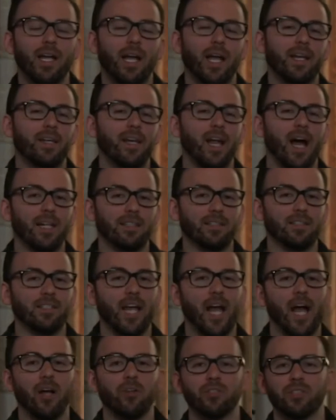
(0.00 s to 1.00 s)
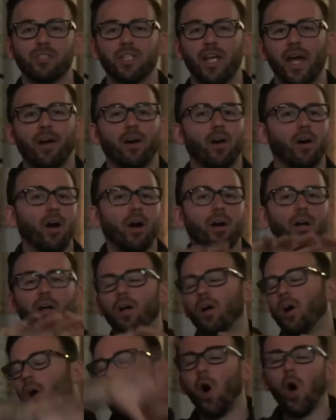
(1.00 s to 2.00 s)
and not sounds that are
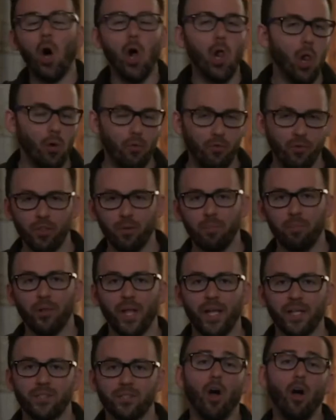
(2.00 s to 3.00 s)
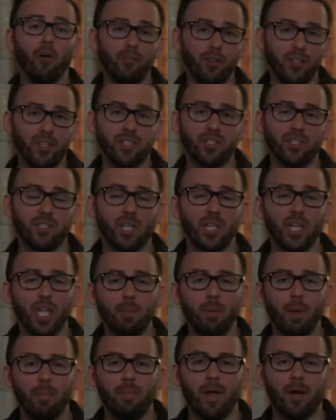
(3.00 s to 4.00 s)
all over the place. Hopefully this is a little
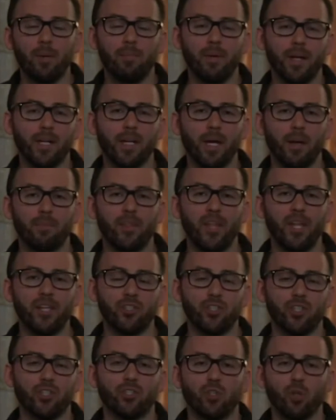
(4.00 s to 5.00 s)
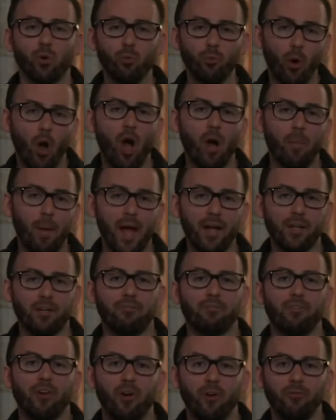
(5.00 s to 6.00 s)
bit better pickup than just the raw
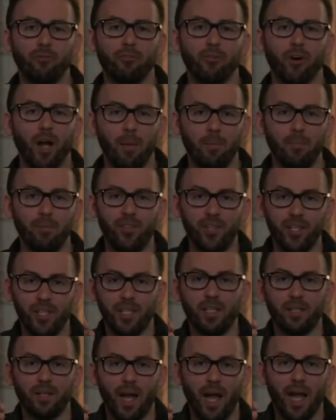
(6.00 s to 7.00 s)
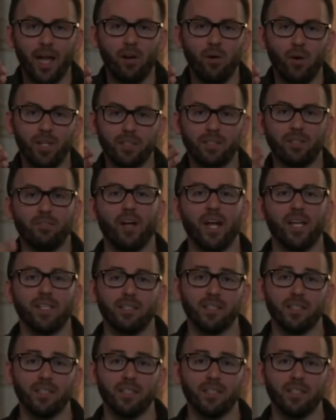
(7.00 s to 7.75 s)
microphone from the iOS device